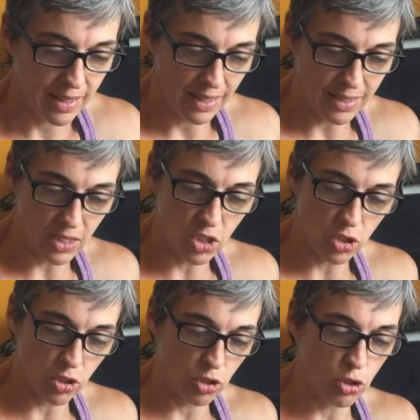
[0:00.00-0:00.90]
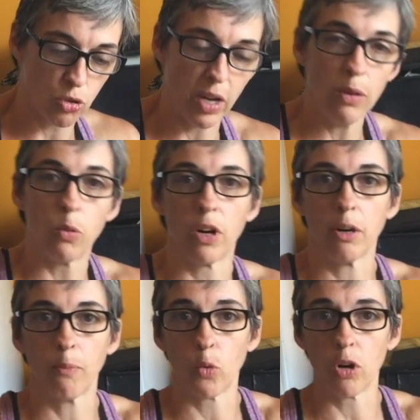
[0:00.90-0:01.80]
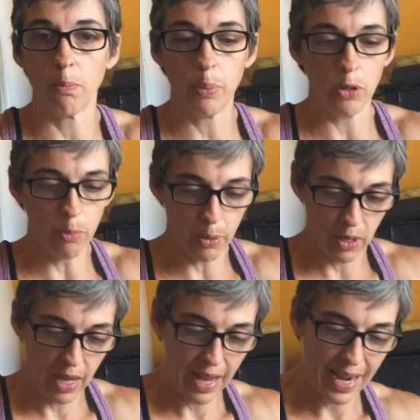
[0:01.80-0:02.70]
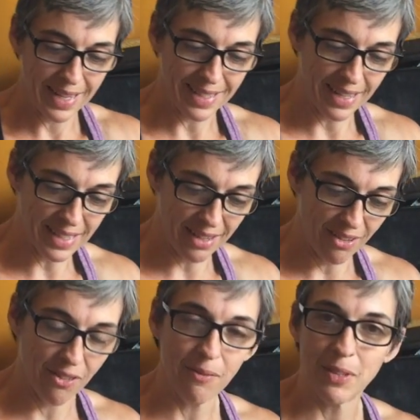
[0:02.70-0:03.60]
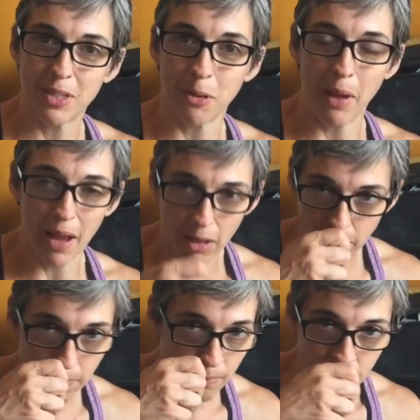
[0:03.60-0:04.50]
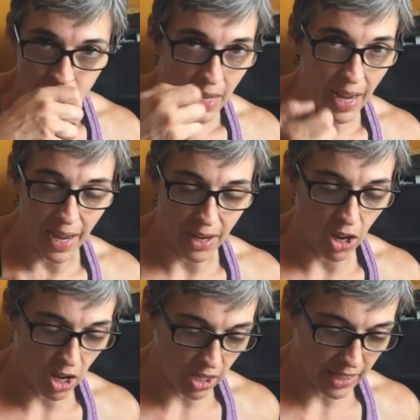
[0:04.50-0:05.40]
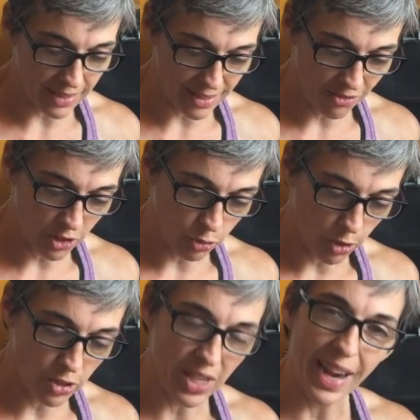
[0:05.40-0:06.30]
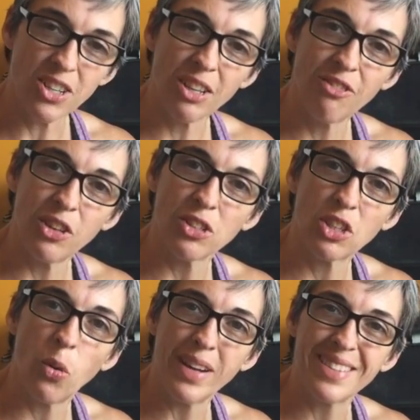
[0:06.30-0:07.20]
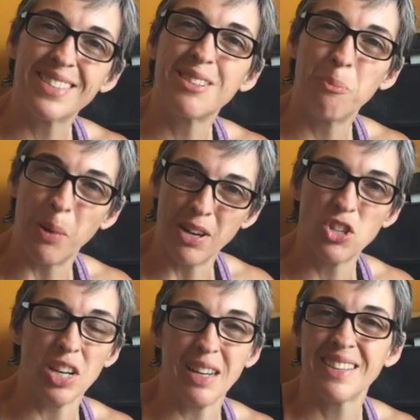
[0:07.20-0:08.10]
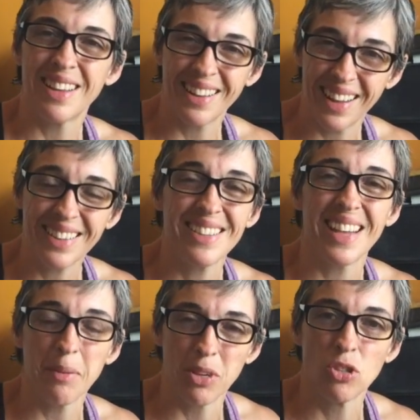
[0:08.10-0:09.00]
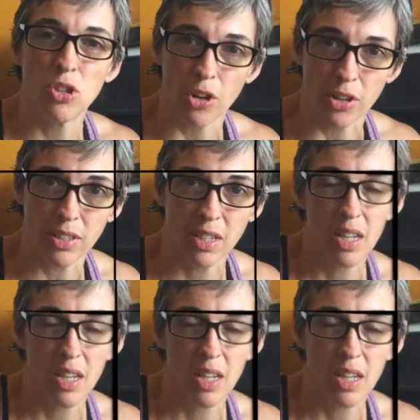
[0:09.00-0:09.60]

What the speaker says: This is straight worm poop. It doesn't smell at all. It doesn't feel gross. It actually feels quite spongy. It's not the same as dirt.